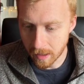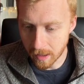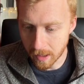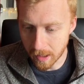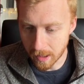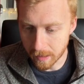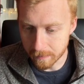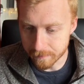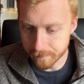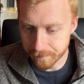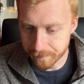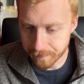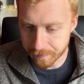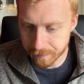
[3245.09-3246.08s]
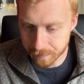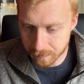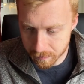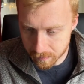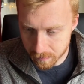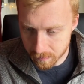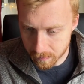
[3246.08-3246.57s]

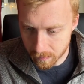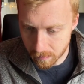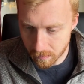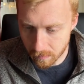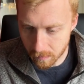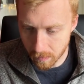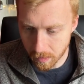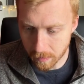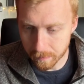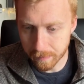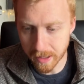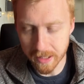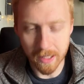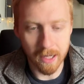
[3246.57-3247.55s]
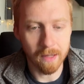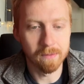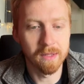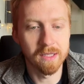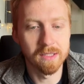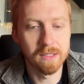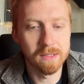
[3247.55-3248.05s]
But yeah,
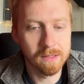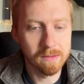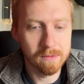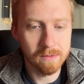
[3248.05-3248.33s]
it's